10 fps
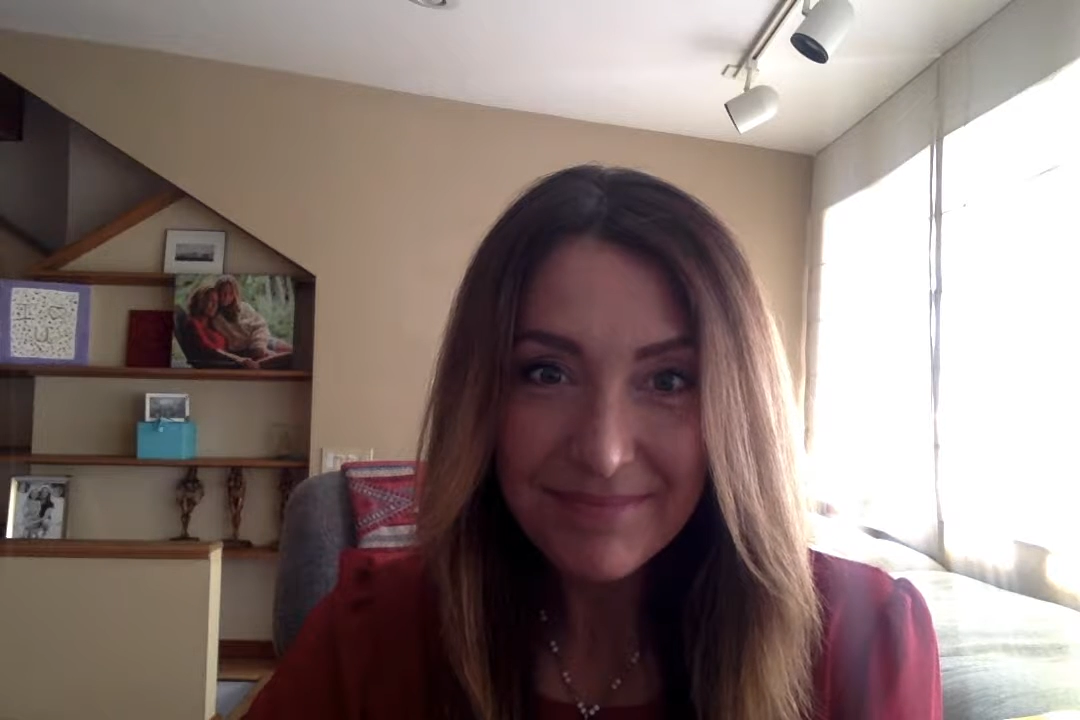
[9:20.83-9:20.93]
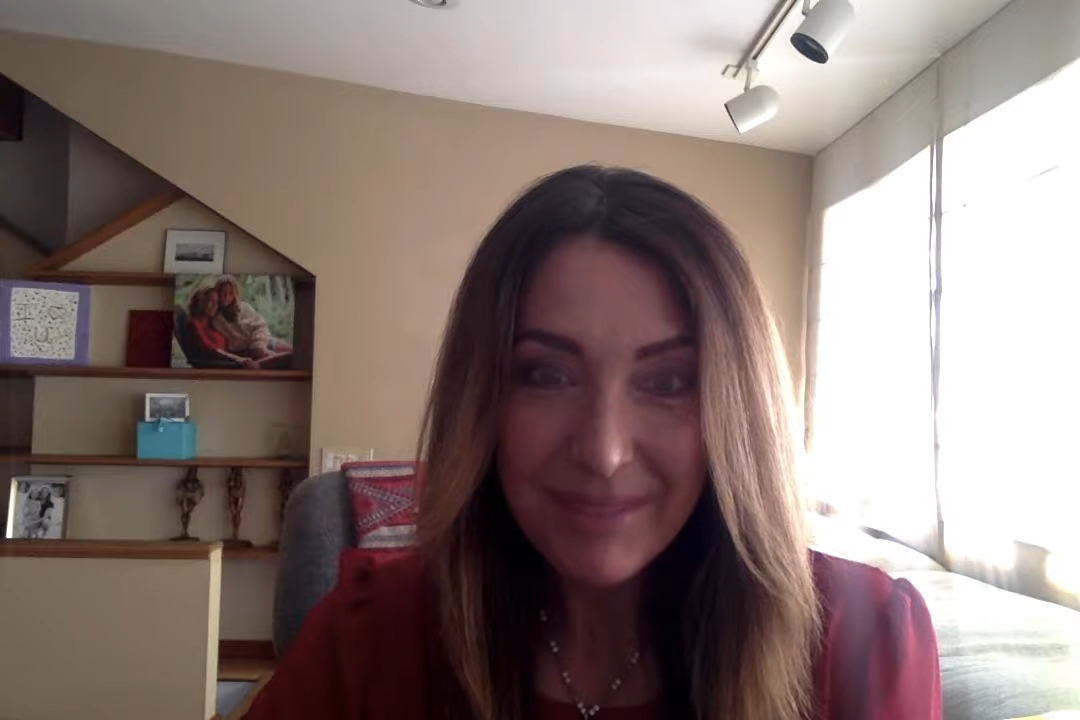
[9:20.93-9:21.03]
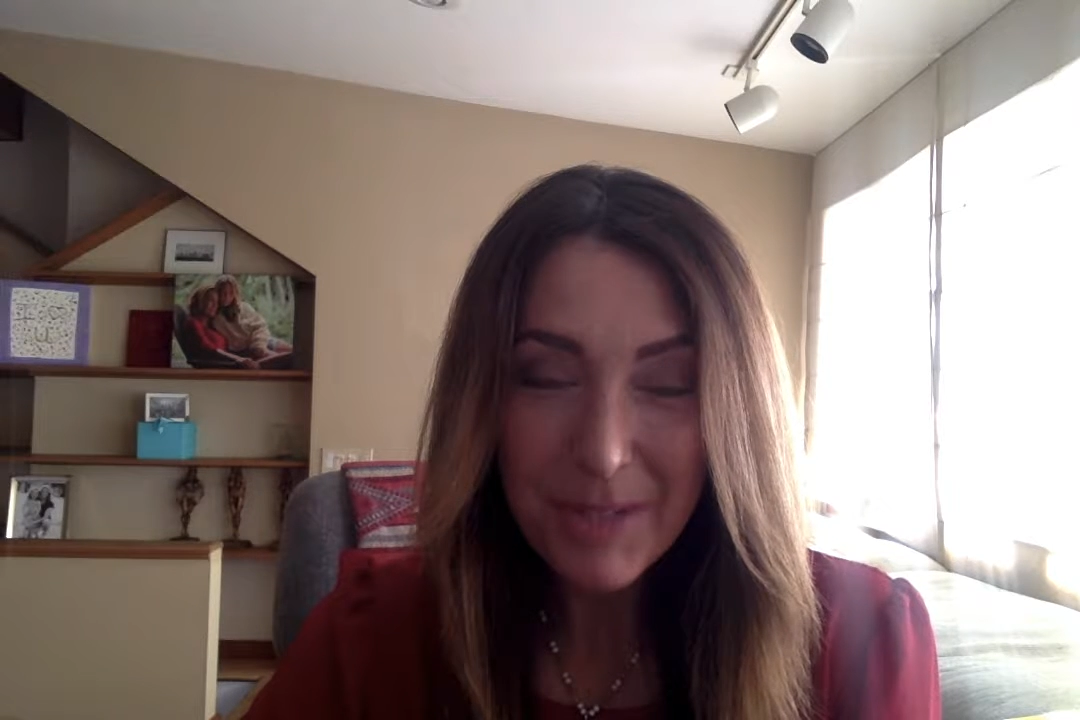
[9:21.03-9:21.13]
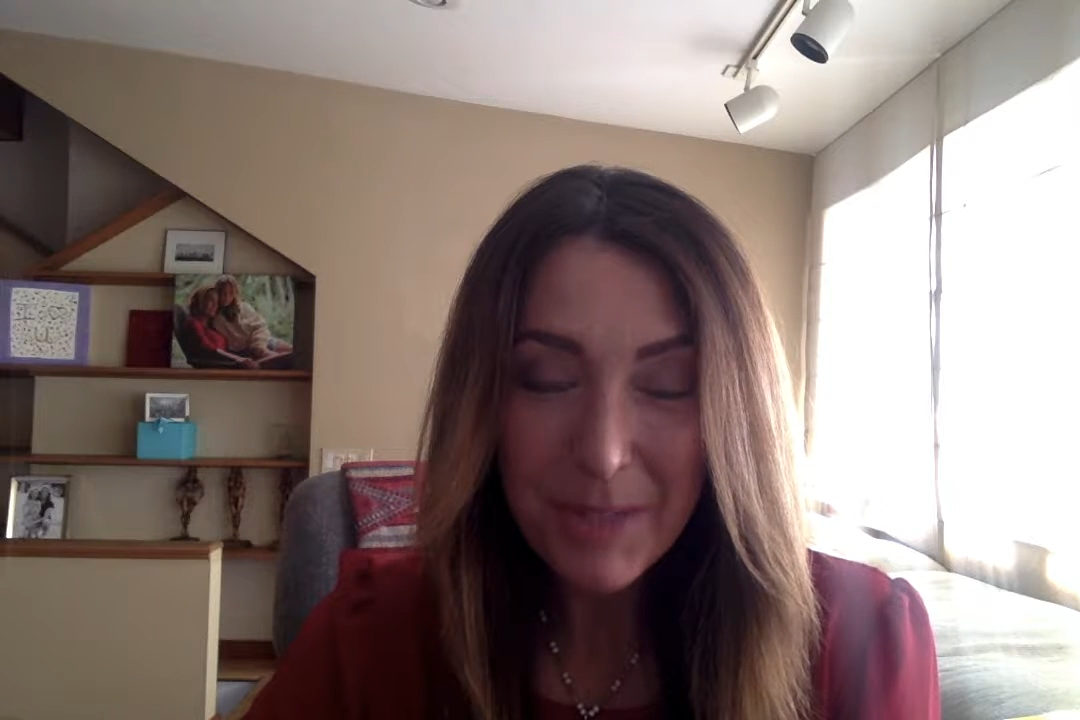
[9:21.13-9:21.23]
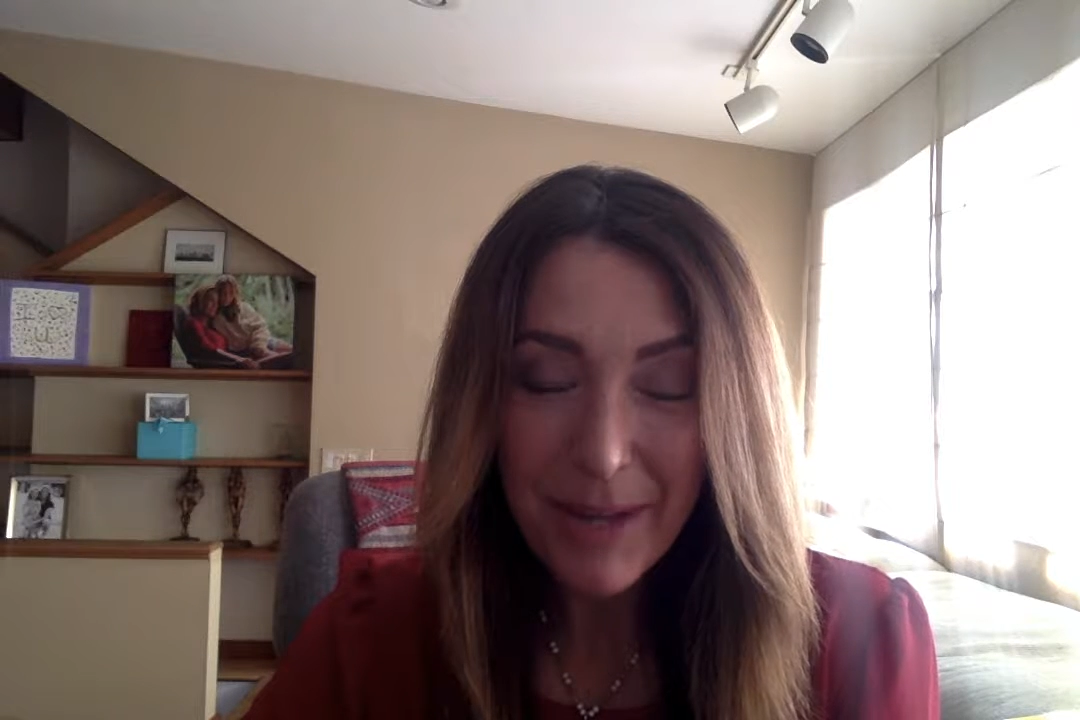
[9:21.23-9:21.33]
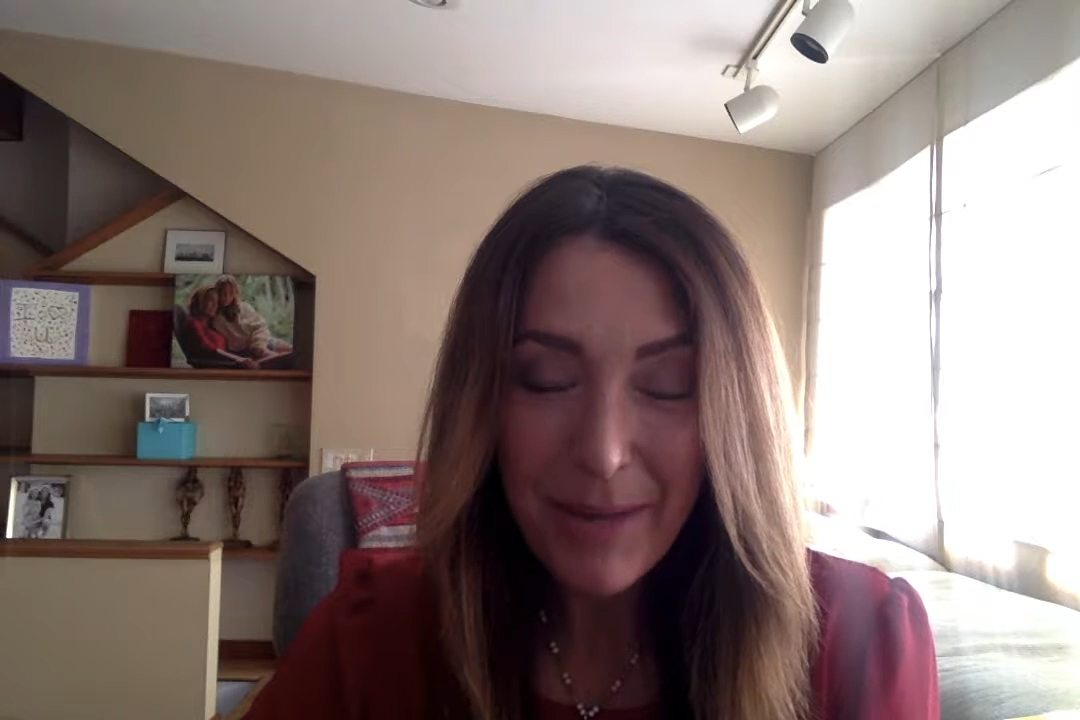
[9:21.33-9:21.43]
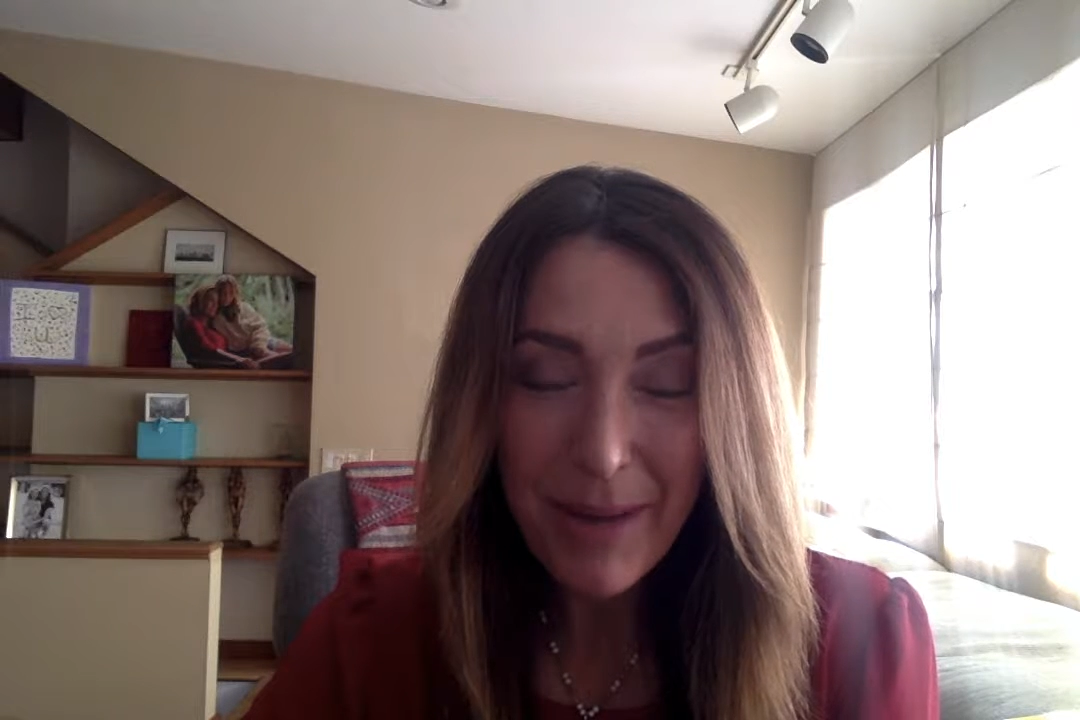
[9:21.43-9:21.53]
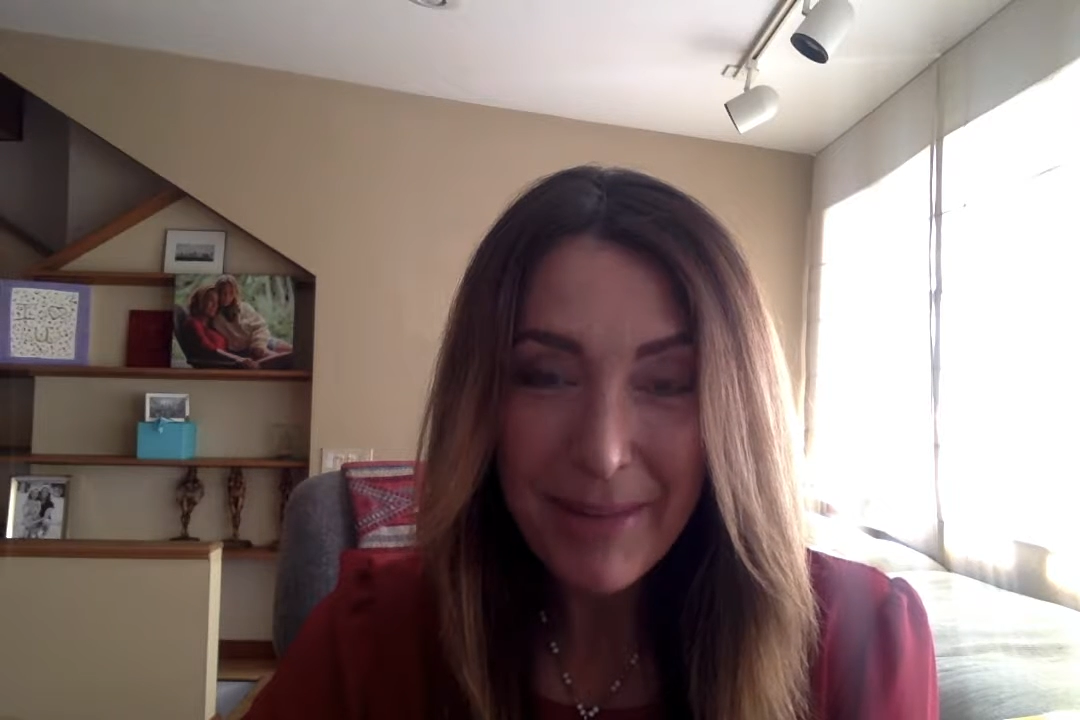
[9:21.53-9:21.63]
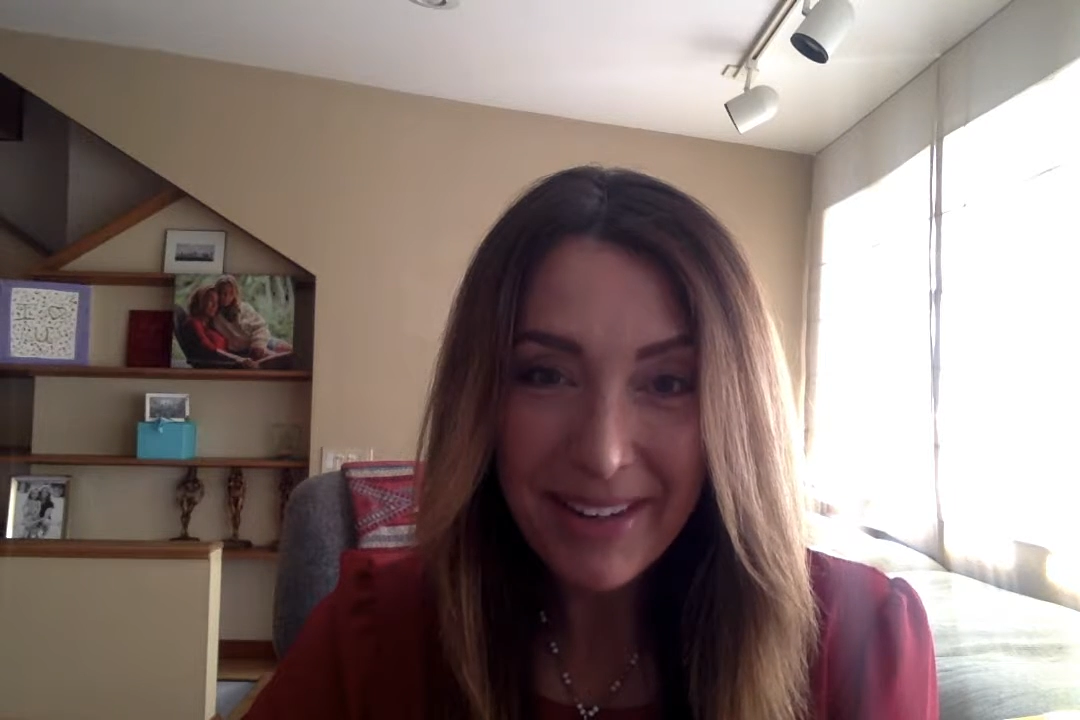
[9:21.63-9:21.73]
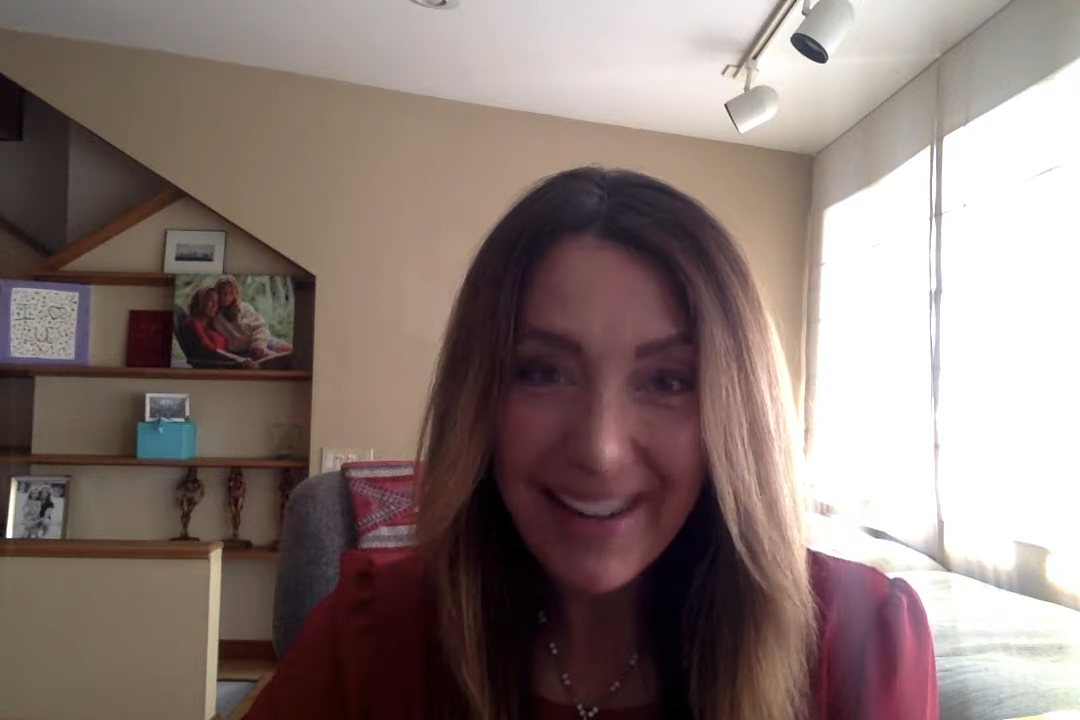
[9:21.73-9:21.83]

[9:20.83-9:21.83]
I'm doing my webinar